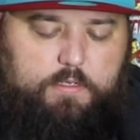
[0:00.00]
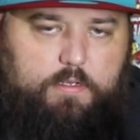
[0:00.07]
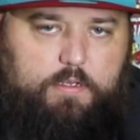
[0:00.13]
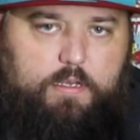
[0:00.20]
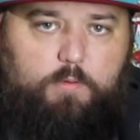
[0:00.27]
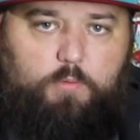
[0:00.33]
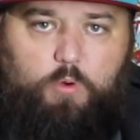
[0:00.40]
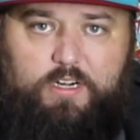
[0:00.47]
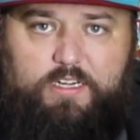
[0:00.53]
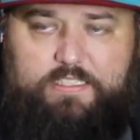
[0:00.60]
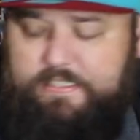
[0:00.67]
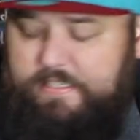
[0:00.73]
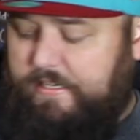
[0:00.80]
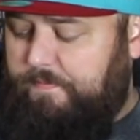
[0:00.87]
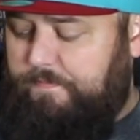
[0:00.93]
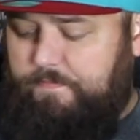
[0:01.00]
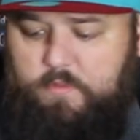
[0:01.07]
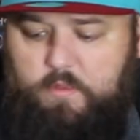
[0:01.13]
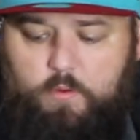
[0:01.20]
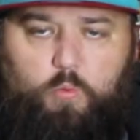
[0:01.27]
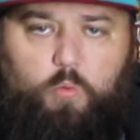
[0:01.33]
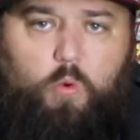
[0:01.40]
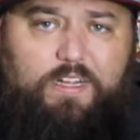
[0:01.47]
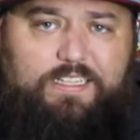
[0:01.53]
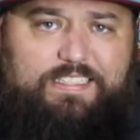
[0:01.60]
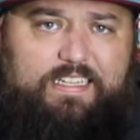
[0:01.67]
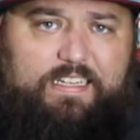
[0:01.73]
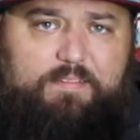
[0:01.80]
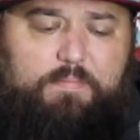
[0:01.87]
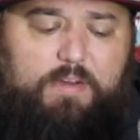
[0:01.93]
And we're gonna see what's
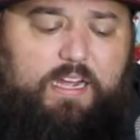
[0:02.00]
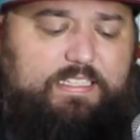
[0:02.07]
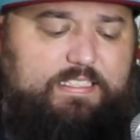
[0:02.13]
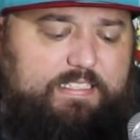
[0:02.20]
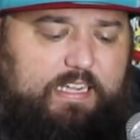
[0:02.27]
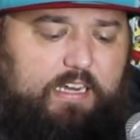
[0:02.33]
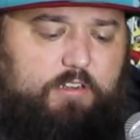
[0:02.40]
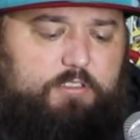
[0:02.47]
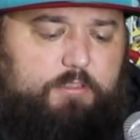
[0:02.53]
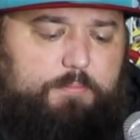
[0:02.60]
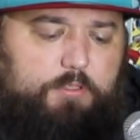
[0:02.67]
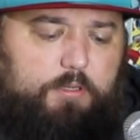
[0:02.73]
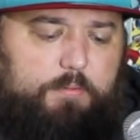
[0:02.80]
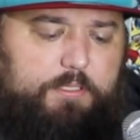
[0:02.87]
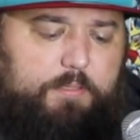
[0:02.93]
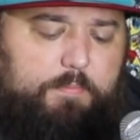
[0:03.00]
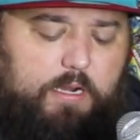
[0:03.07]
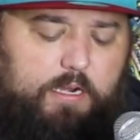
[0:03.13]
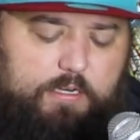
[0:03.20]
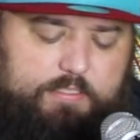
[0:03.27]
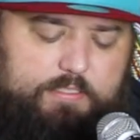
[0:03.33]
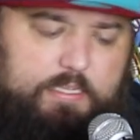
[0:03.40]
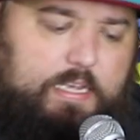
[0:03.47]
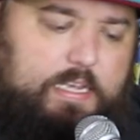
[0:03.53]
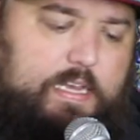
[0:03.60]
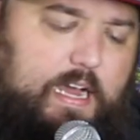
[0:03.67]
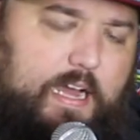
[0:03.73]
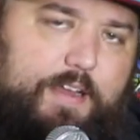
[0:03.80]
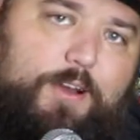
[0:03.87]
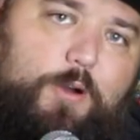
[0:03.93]
in my Scout subscription box.
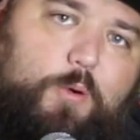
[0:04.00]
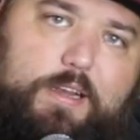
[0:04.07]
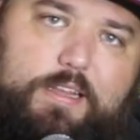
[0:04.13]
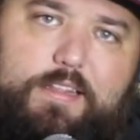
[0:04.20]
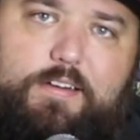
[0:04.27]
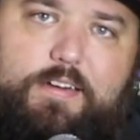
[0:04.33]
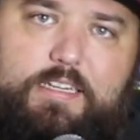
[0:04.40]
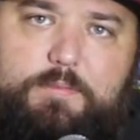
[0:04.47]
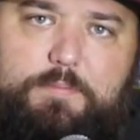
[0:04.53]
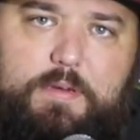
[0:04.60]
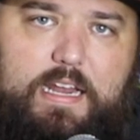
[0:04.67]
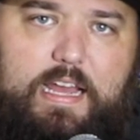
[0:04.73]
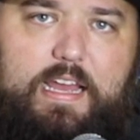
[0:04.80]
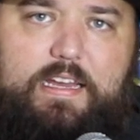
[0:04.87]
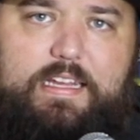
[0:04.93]
I know what there is, but I